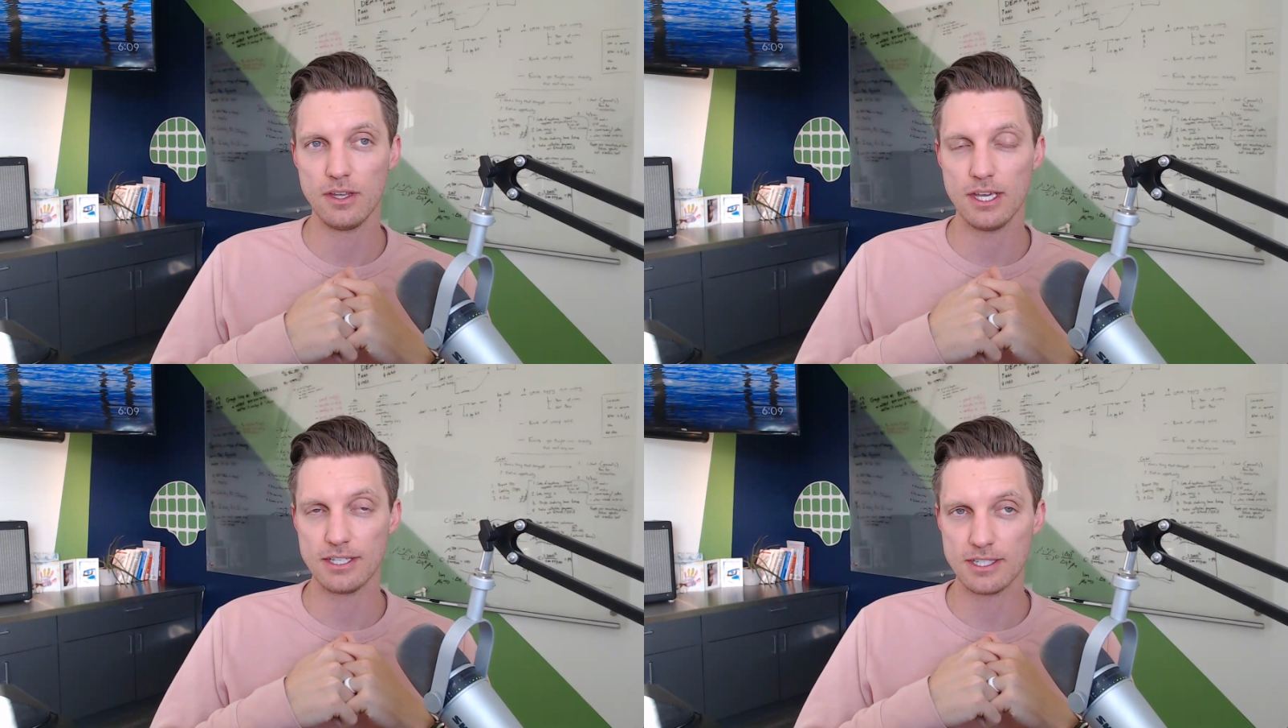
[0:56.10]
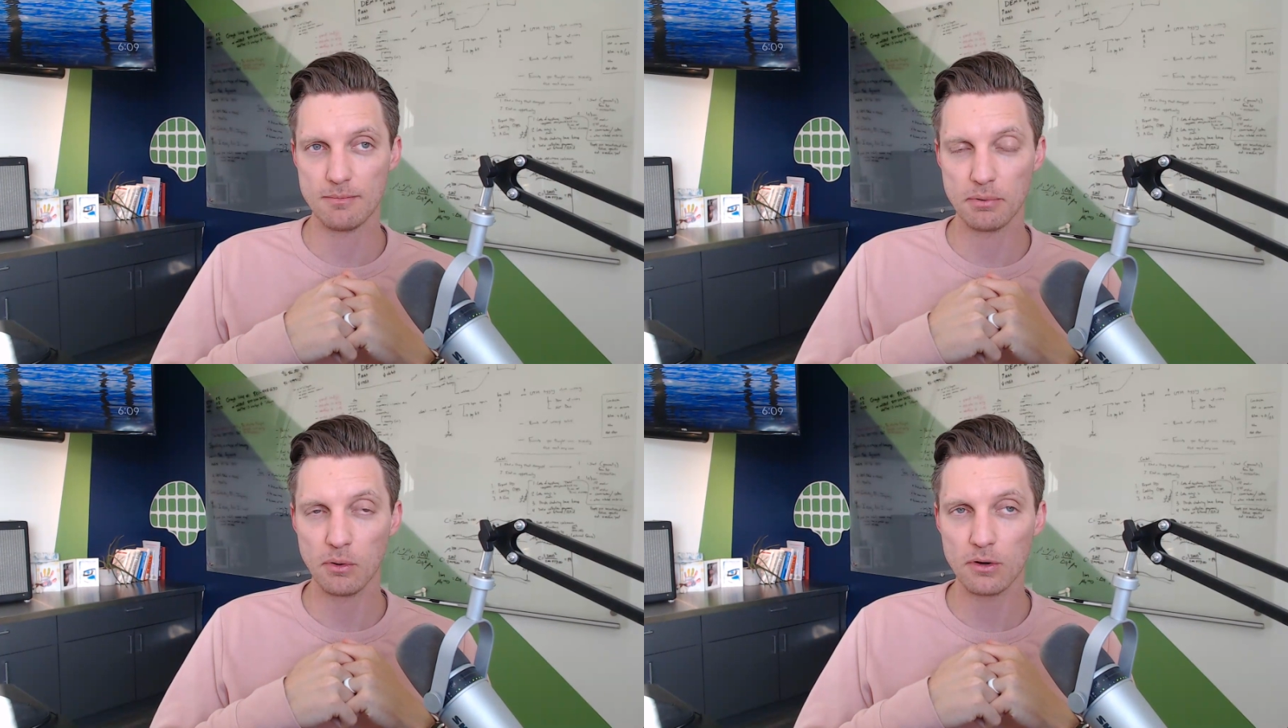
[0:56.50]
it's
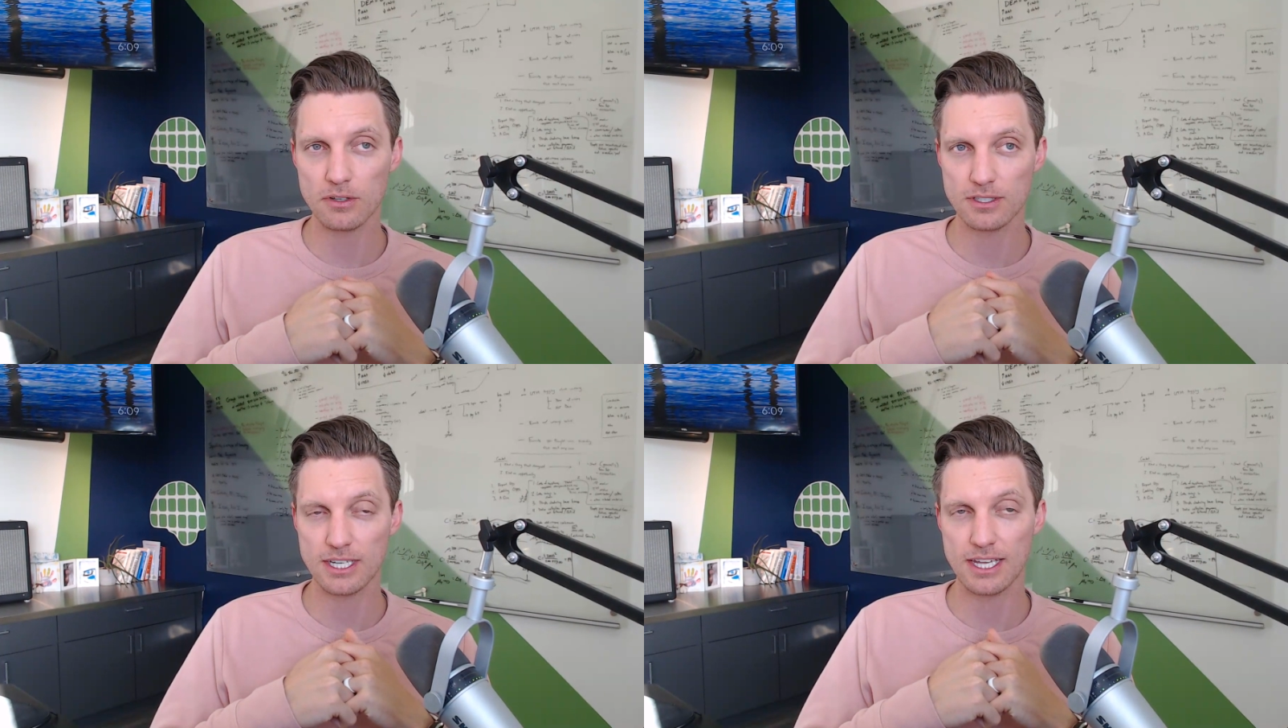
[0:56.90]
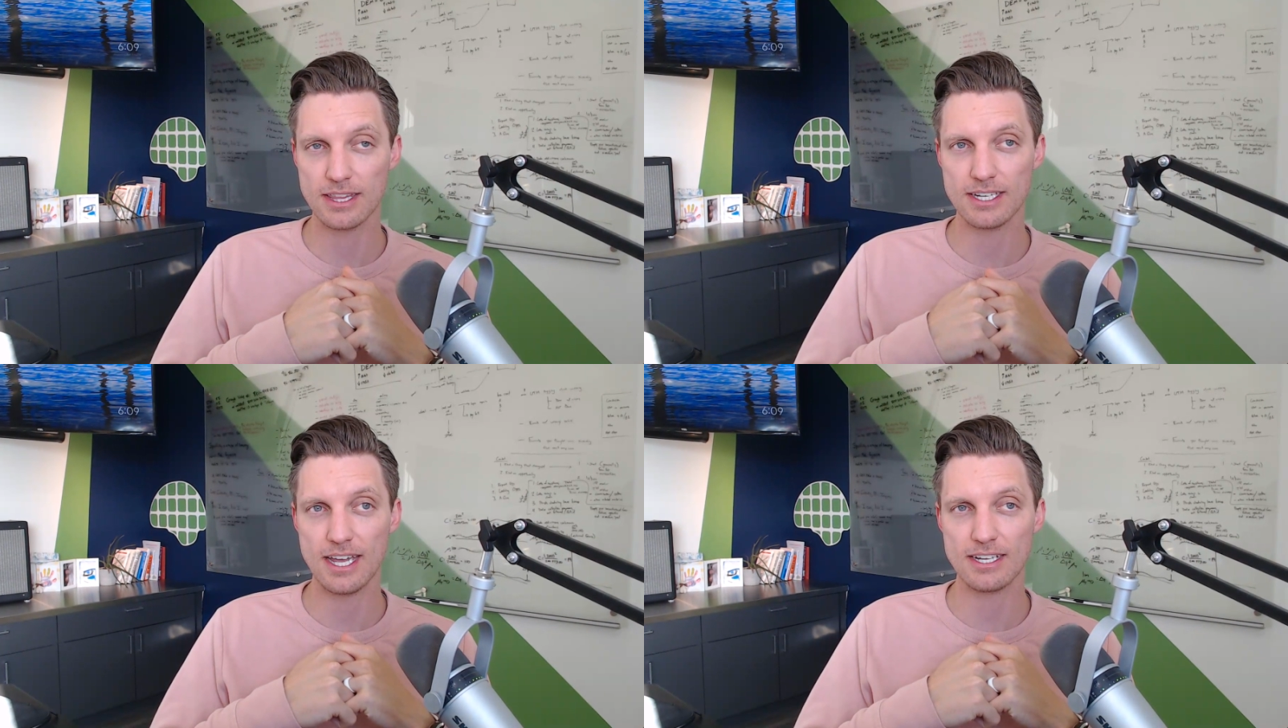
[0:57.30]
important to
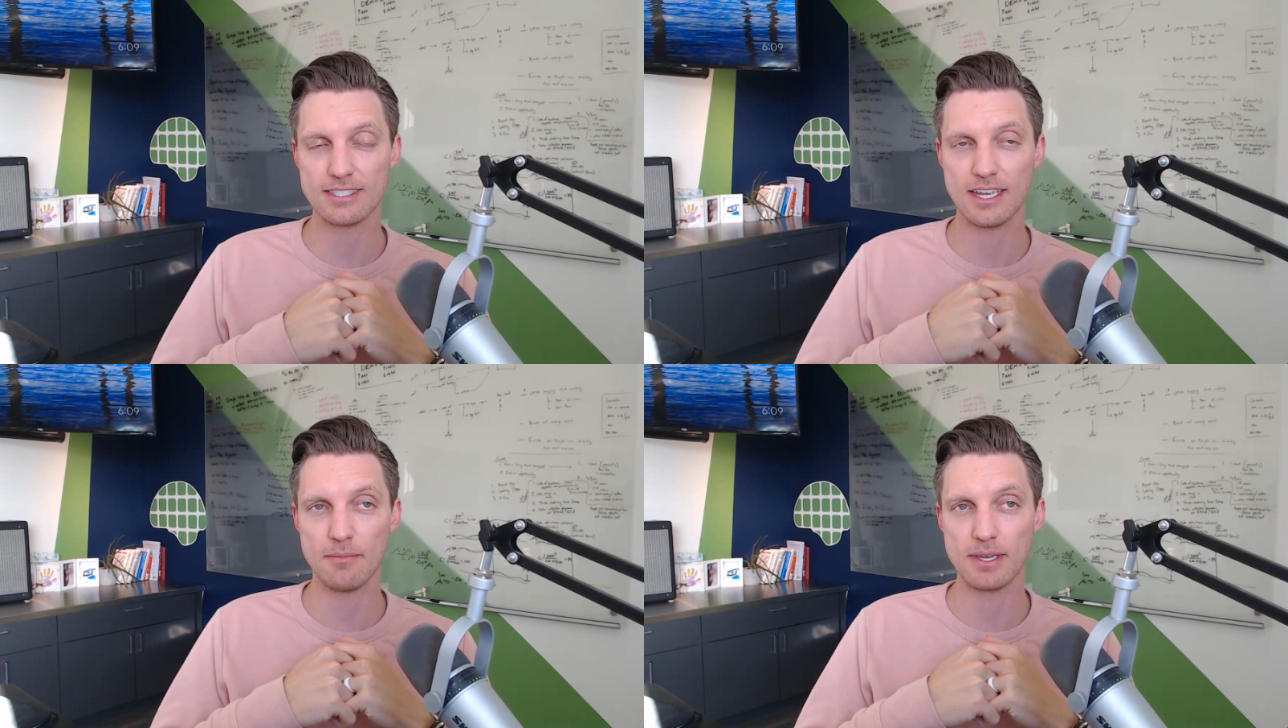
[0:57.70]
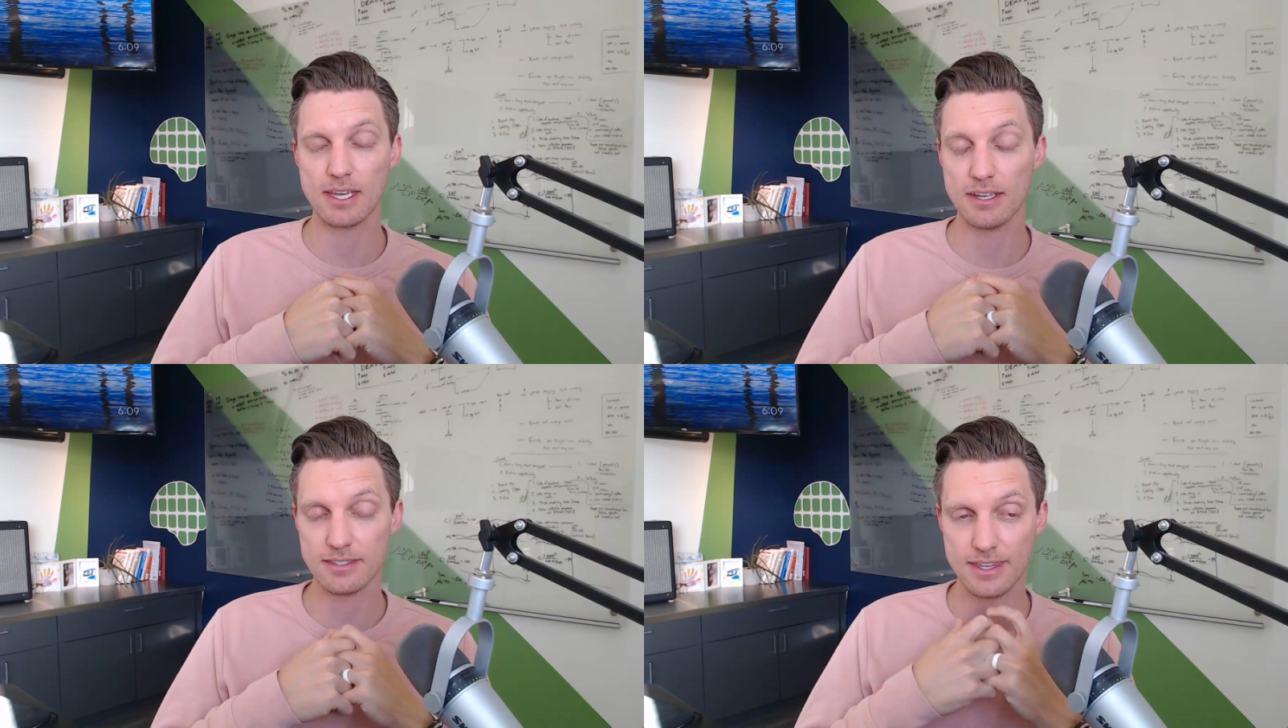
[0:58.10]
get the data set up
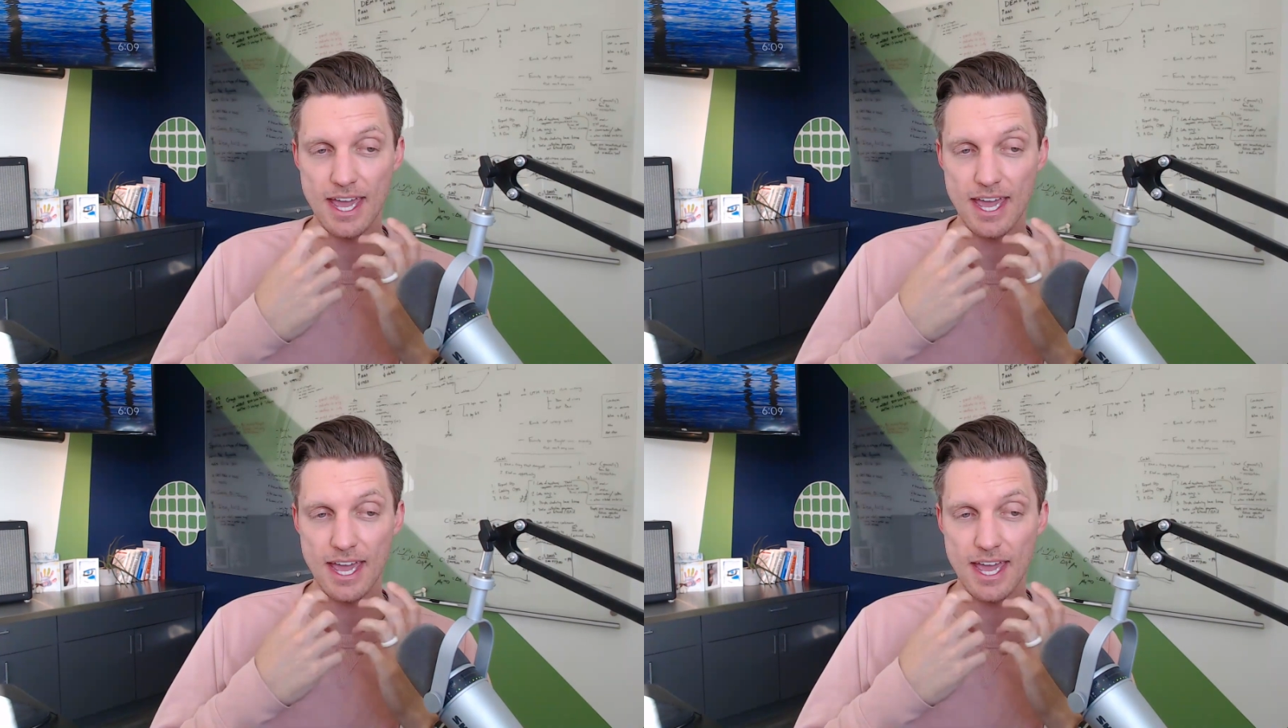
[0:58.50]
because